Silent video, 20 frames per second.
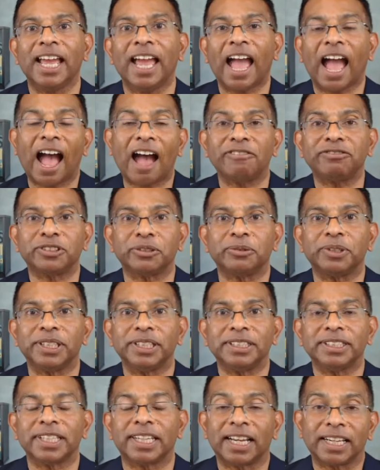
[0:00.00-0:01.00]

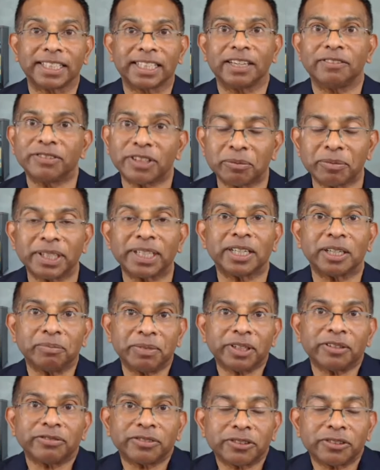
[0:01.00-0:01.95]
afterwards, and I'll give them a little bit of